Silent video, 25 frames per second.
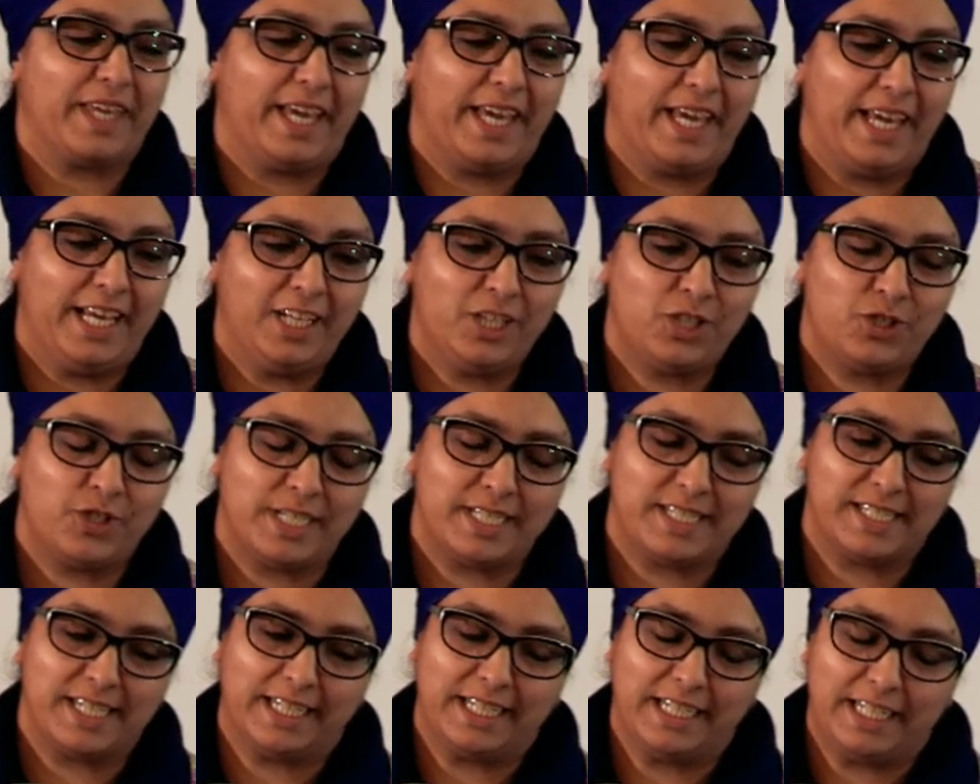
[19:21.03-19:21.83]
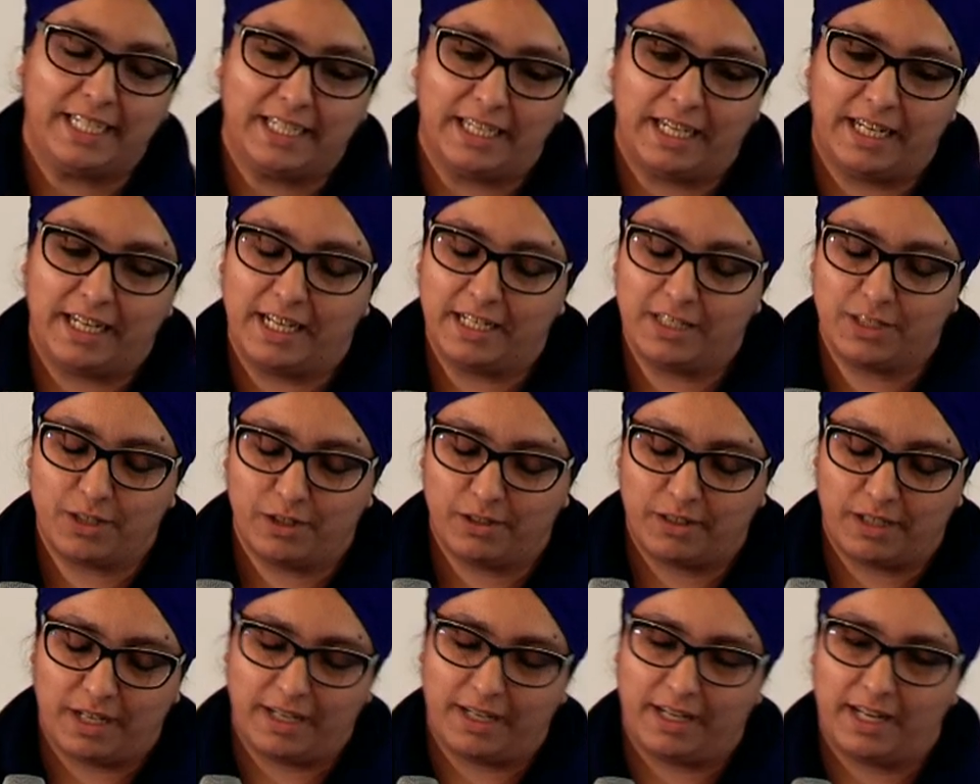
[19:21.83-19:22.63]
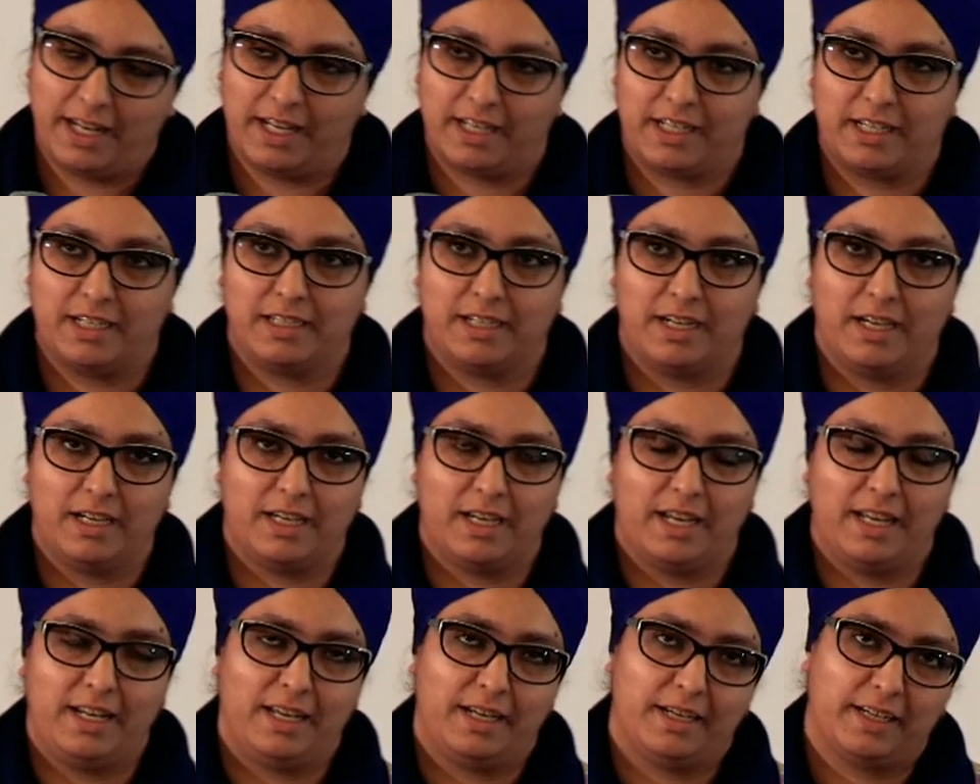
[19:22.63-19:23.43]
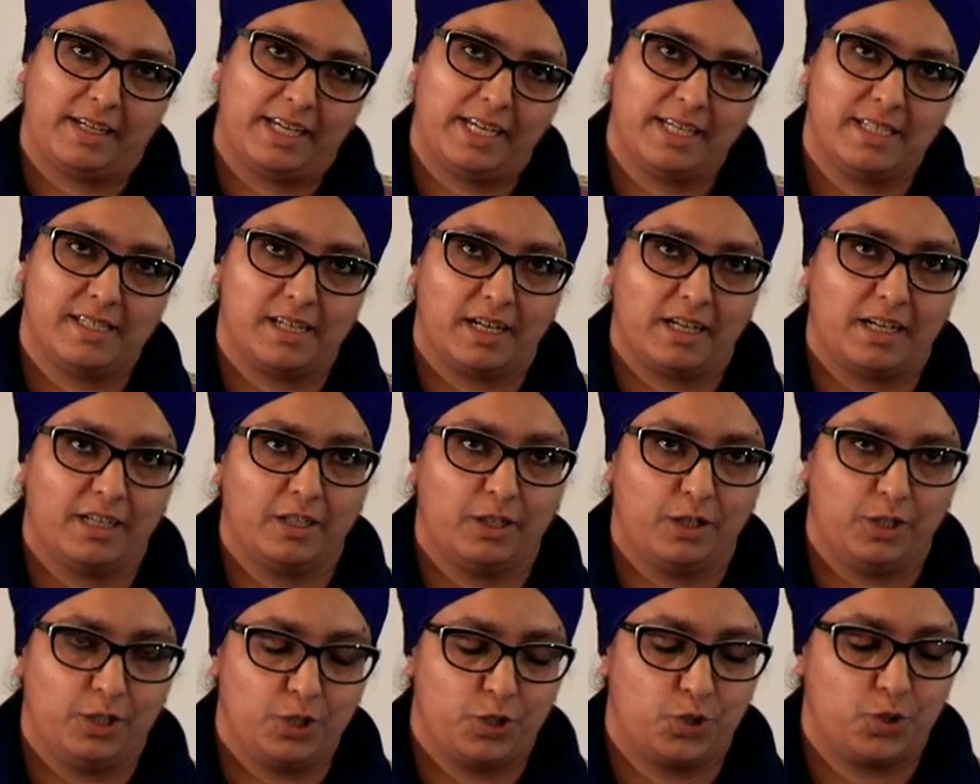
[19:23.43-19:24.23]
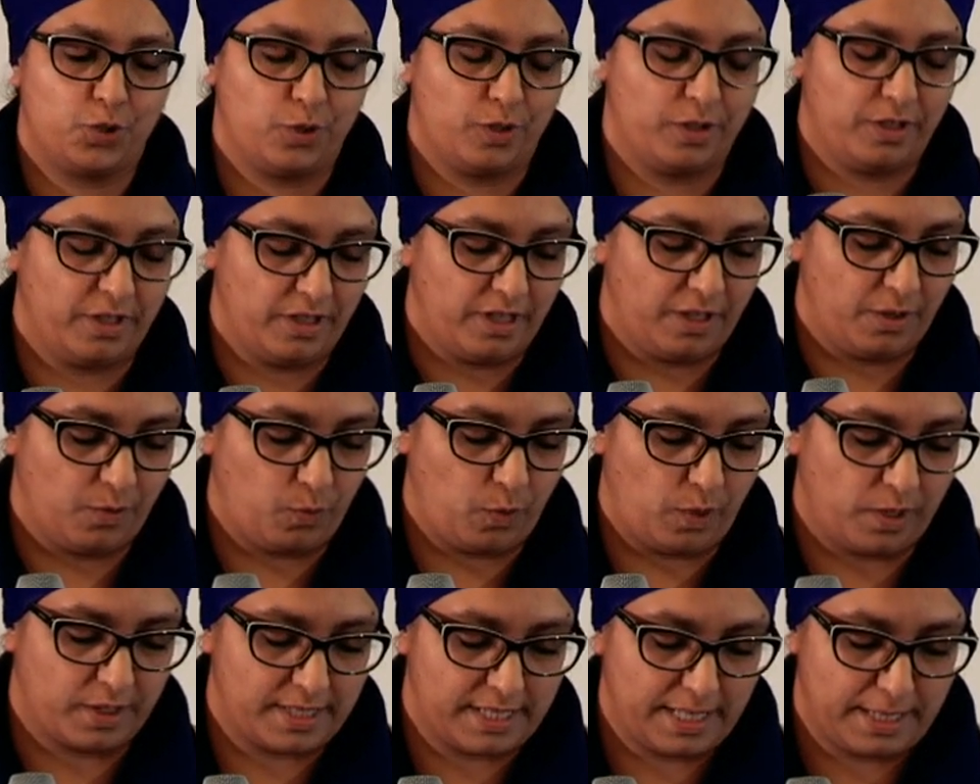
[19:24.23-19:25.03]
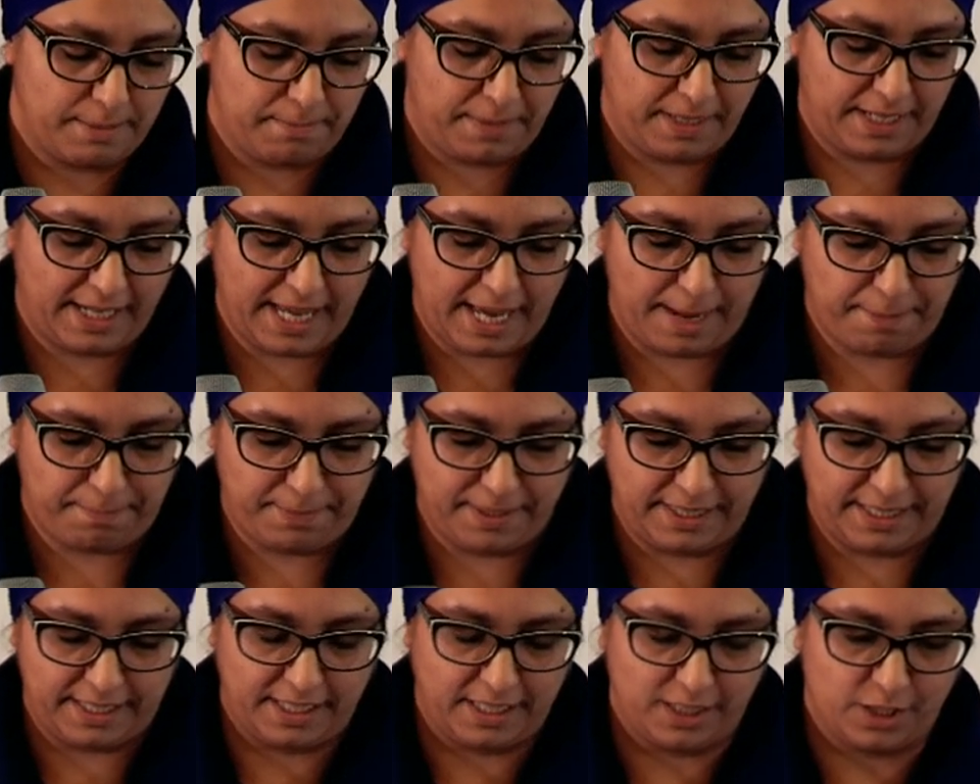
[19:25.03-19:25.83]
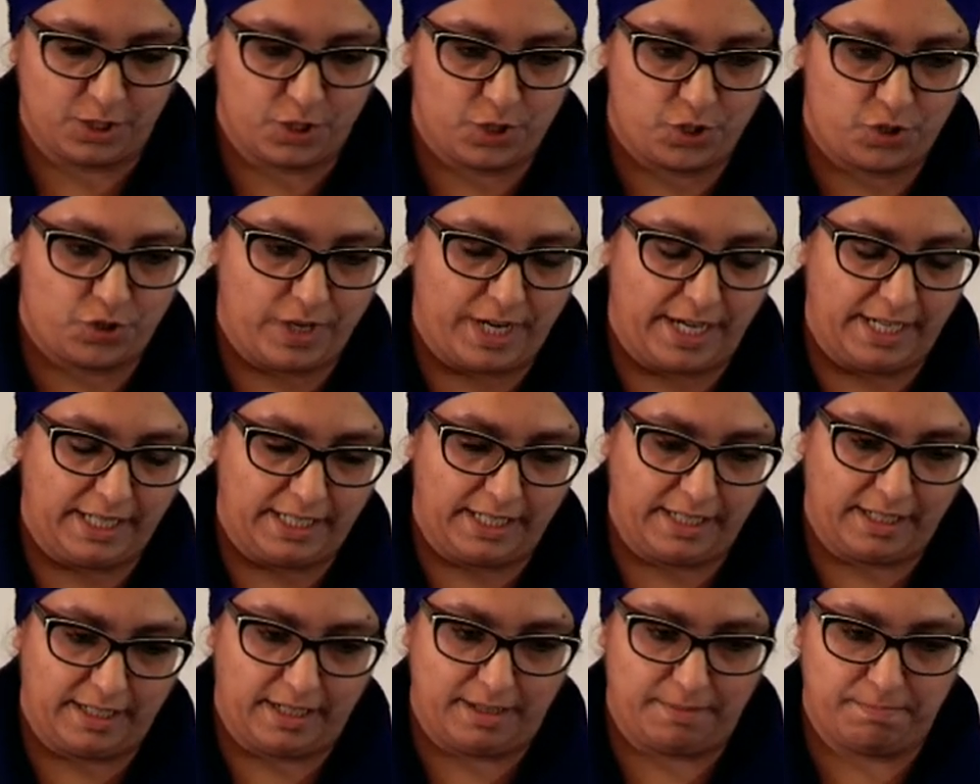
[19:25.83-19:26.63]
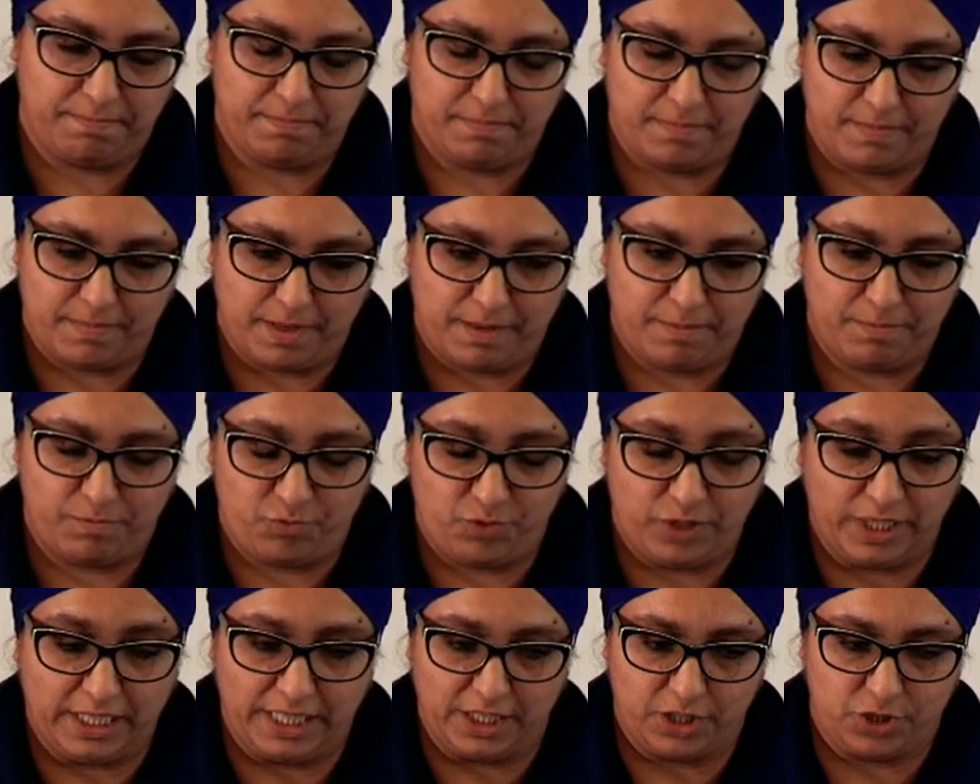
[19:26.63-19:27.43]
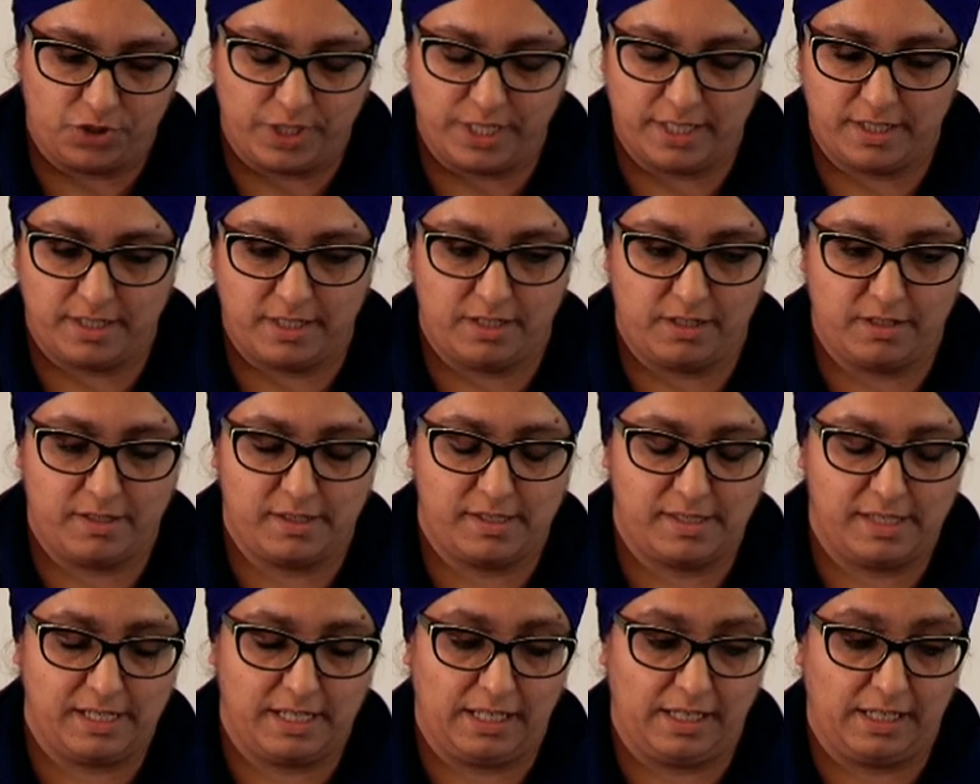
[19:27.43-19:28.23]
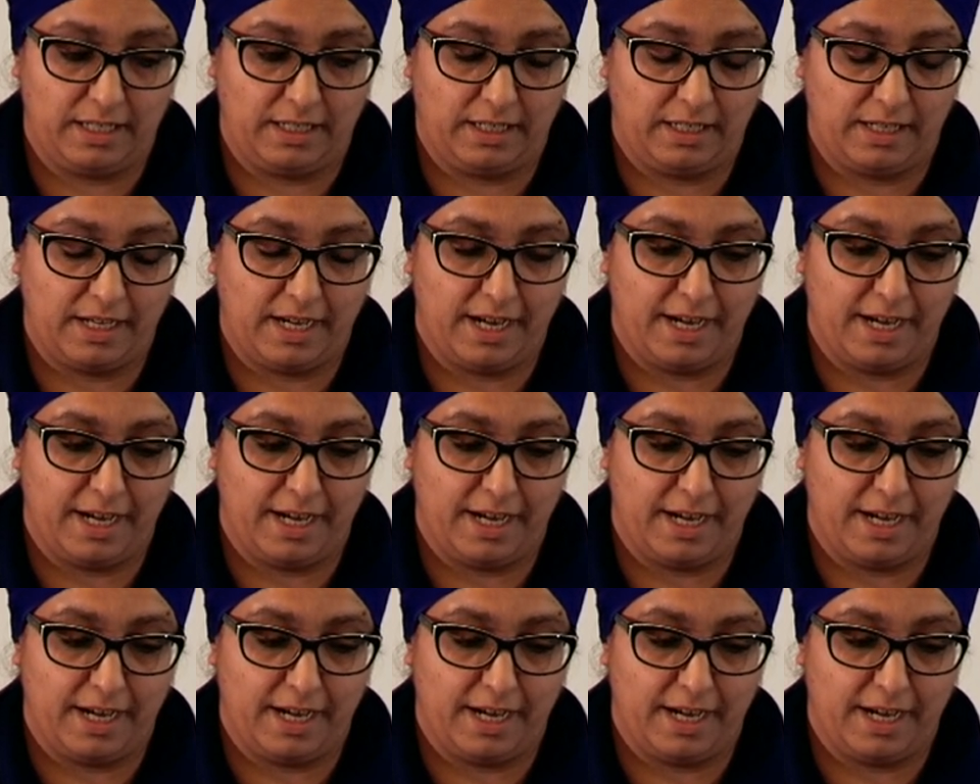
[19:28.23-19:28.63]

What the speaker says: Interestingly, and I guess I can only draw on what's been happening in Australia, and I'm really interested to see